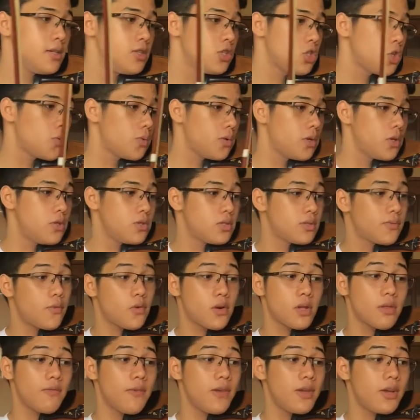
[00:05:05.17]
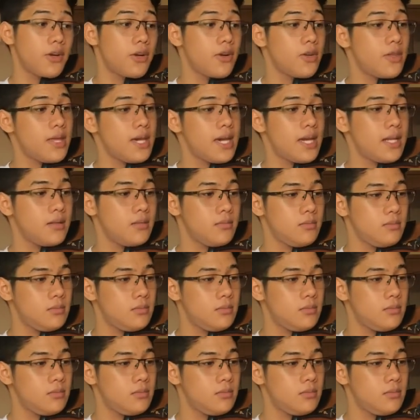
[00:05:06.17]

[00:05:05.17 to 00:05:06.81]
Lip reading: you want to use fourth finger on that.